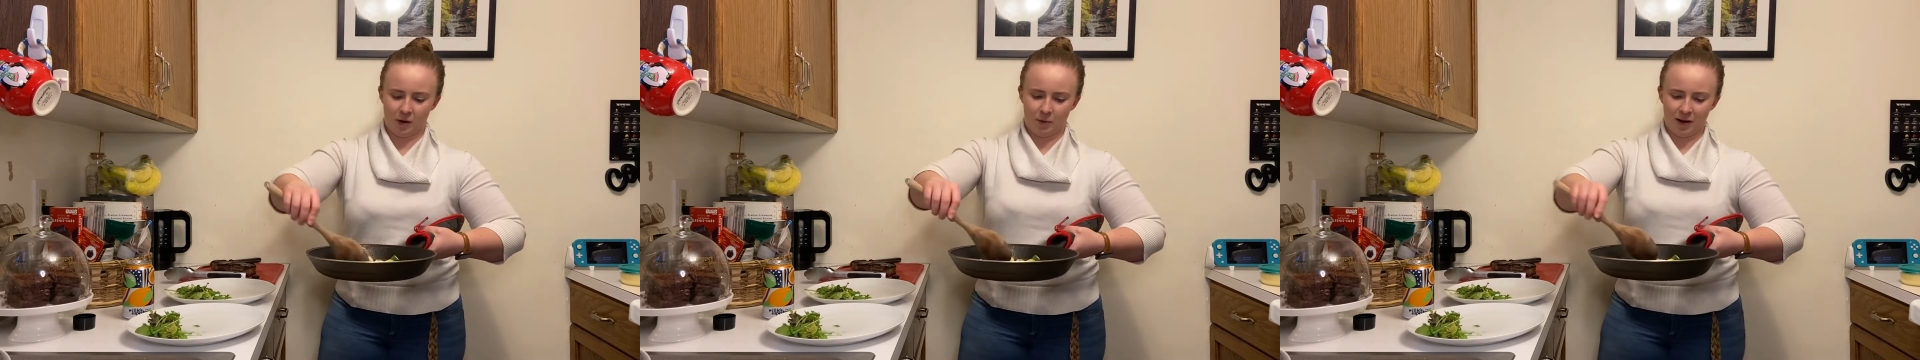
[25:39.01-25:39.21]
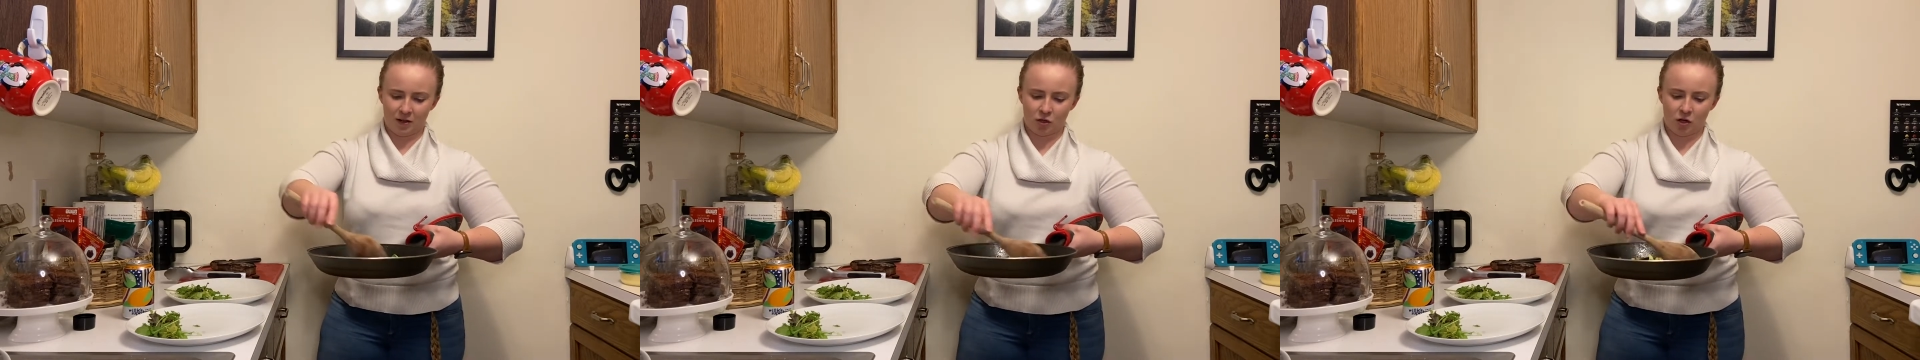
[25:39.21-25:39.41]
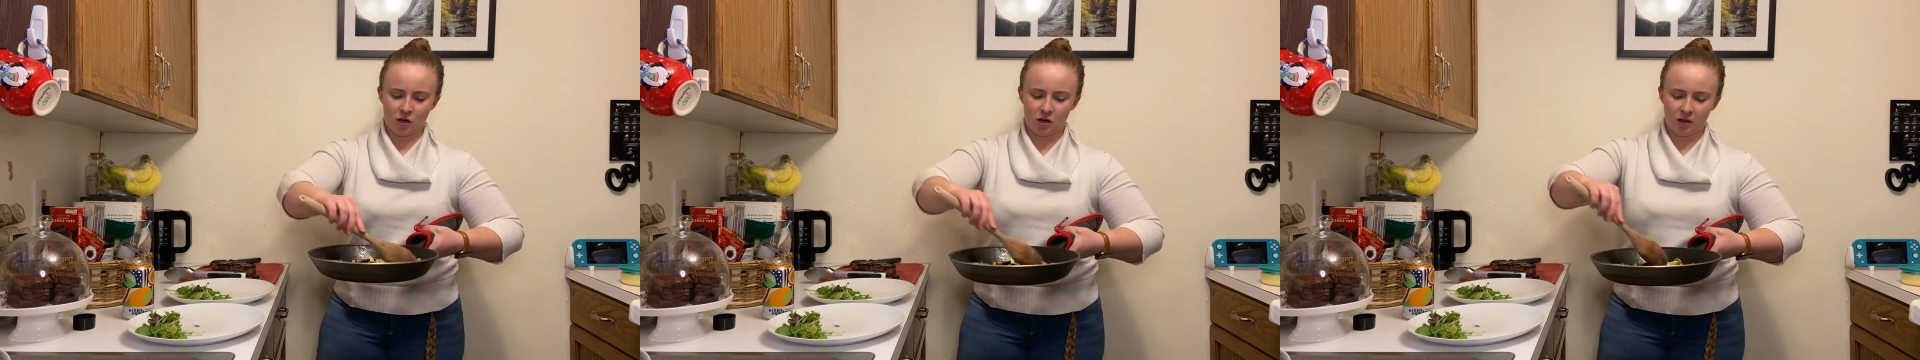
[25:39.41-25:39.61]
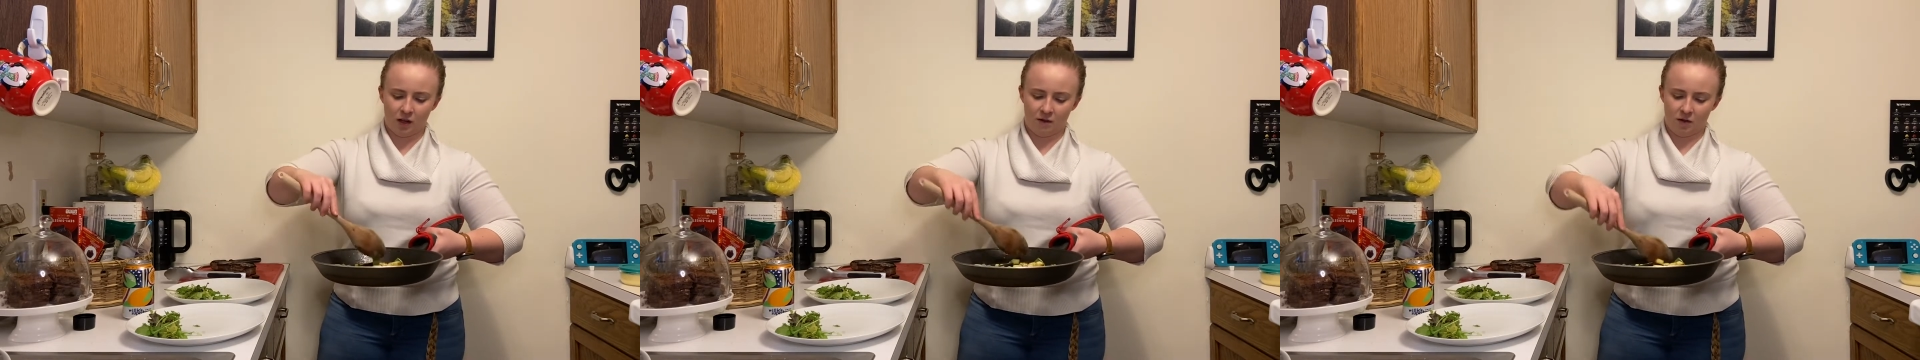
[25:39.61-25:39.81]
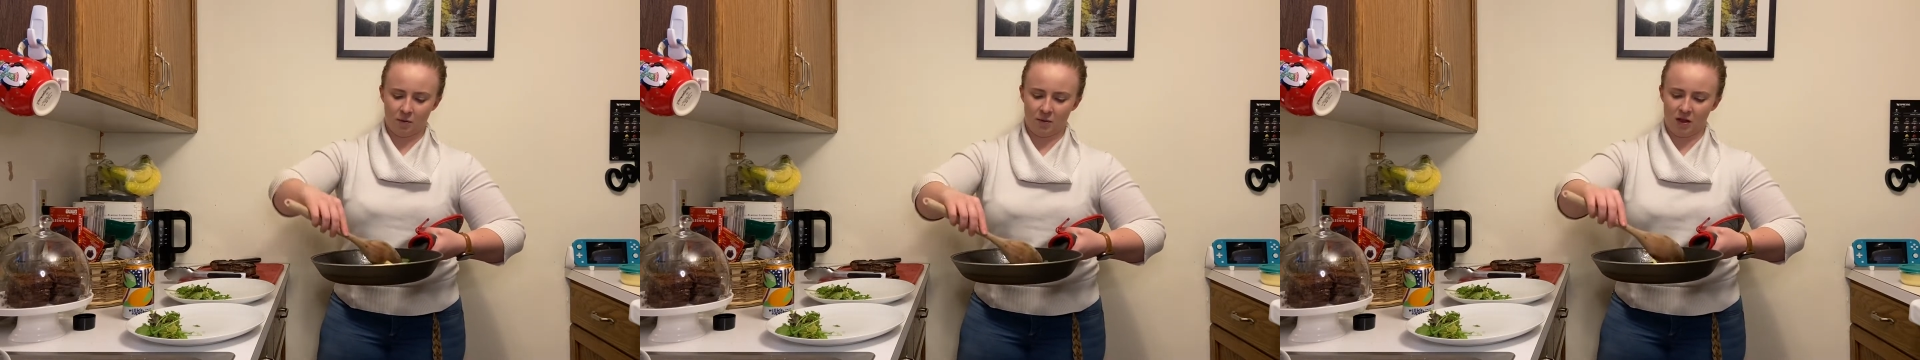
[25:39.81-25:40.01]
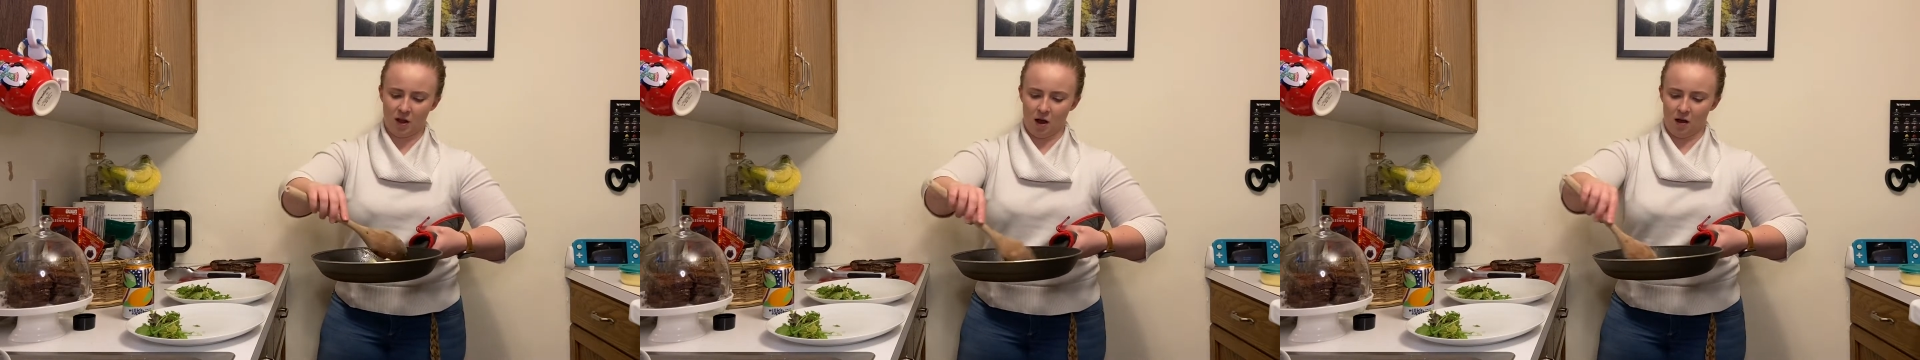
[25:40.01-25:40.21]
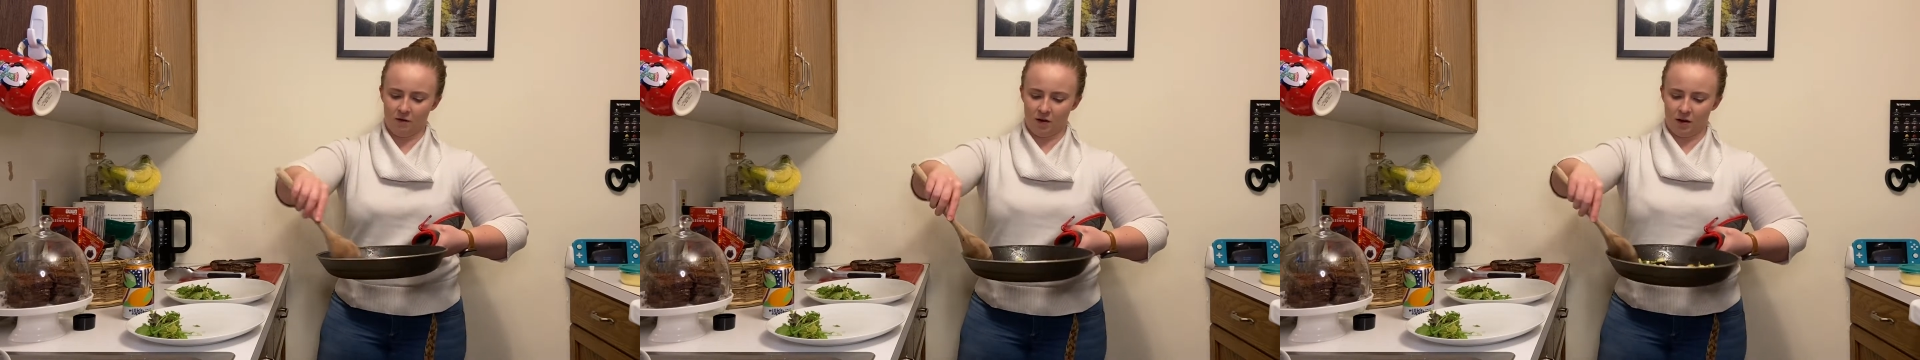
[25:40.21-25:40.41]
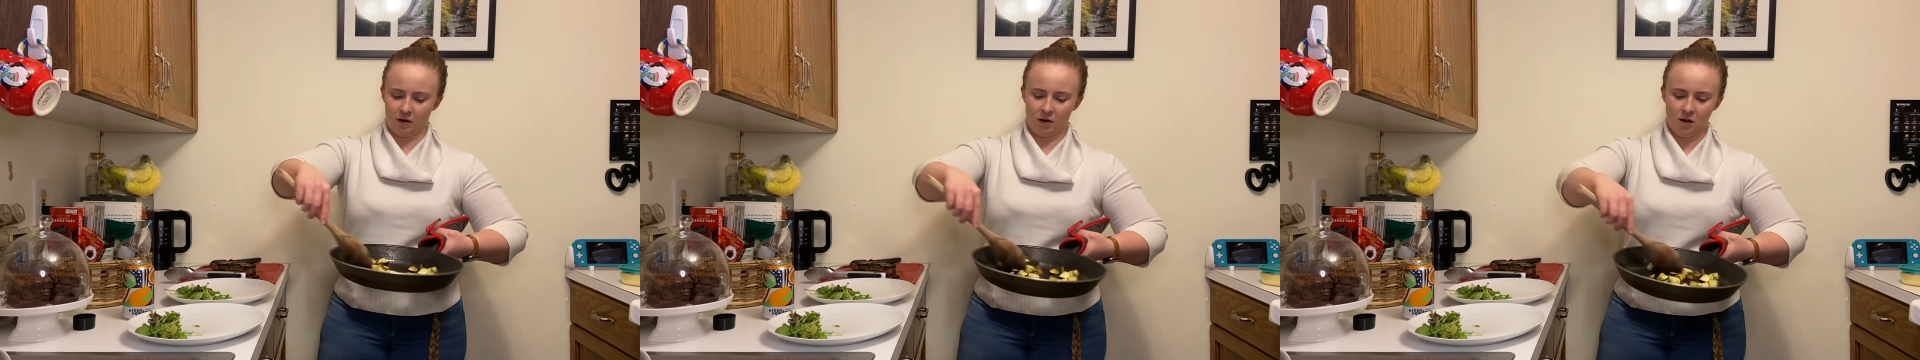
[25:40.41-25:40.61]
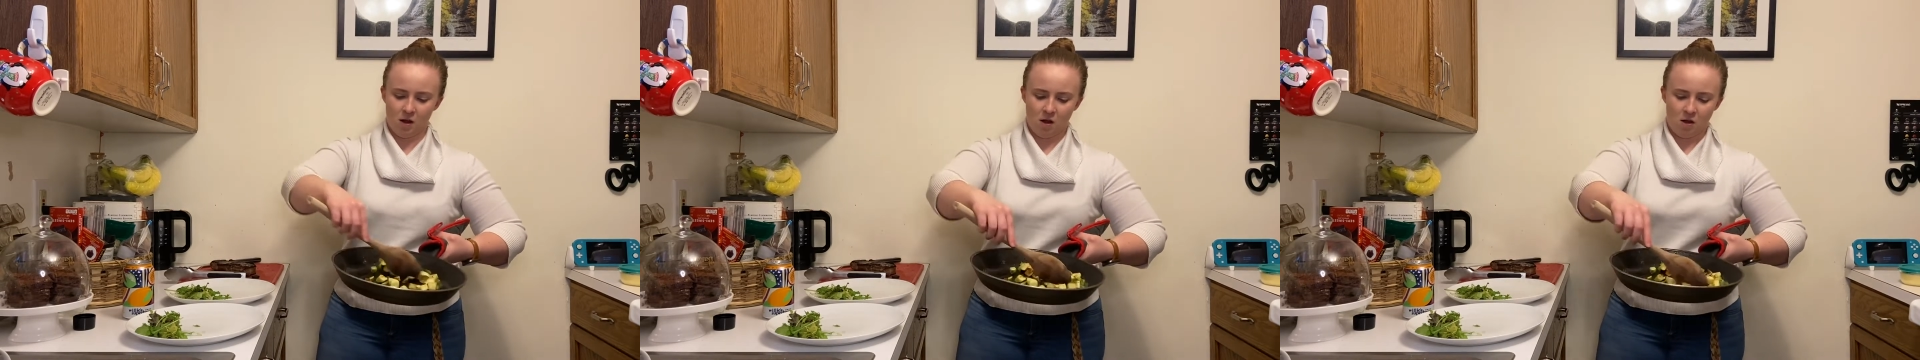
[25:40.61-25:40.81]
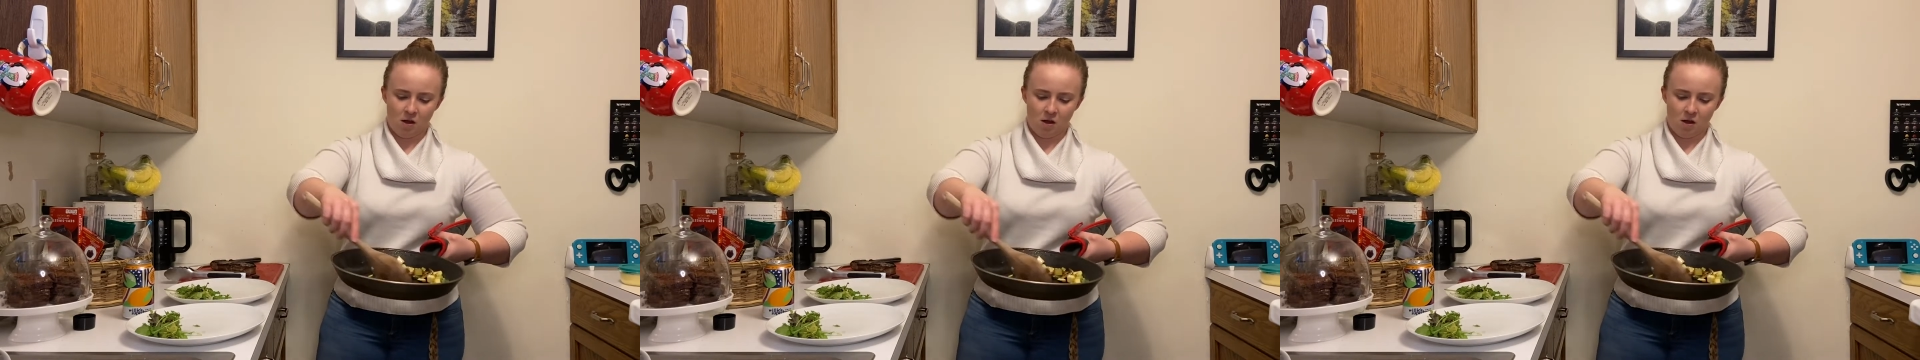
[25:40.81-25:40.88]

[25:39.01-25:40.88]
I'm actually going to leave them in the oven